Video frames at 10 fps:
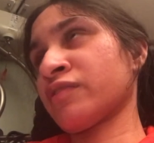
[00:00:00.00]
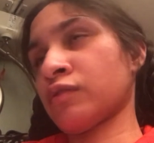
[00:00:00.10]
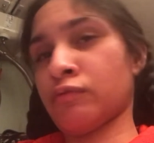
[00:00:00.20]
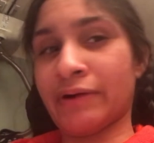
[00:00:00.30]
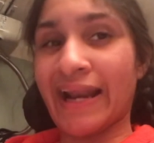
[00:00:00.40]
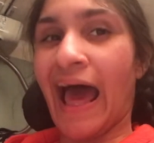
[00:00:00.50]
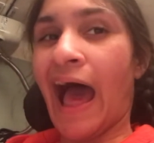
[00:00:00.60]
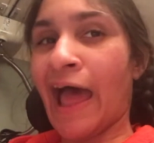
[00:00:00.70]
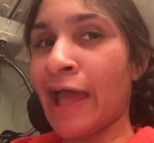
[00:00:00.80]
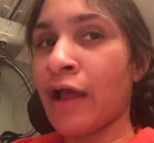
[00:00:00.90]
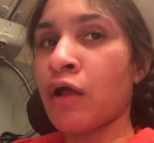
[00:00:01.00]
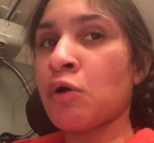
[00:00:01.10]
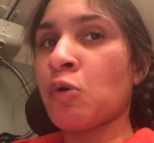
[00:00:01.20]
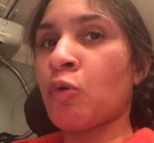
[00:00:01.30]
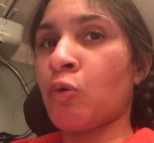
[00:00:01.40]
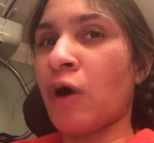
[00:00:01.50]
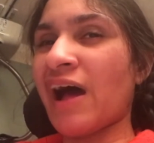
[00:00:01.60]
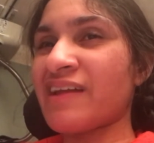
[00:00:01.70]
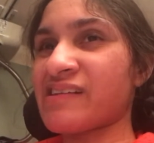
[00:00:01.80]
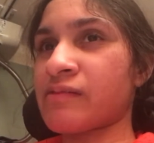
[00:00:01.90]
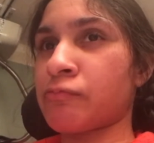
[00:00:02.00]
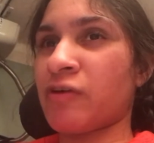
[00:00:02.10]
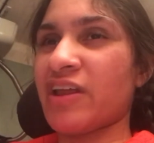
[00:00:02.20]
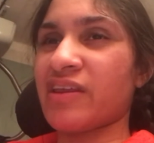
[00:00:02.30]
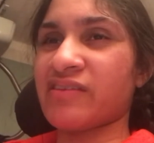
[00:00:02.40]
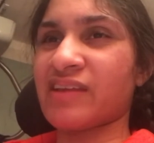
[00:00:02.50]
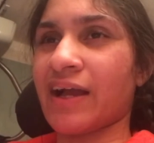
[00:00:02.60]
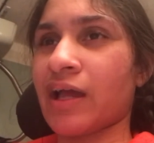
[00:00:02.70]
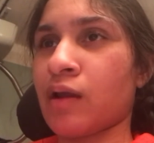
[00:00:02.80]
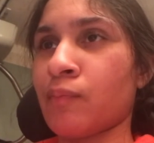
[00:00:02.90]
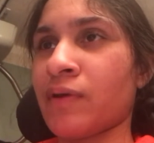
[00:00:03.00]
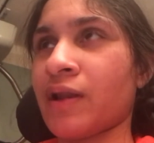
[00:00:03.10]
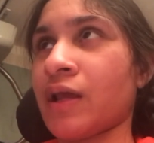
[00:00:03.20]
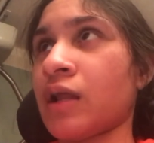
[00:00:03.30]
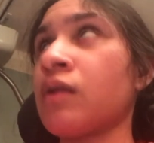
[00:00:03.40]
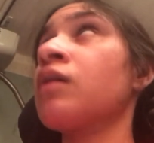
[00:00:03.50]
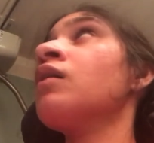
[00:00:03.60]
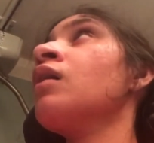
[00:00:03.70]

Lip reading: So when I was with a second opinion,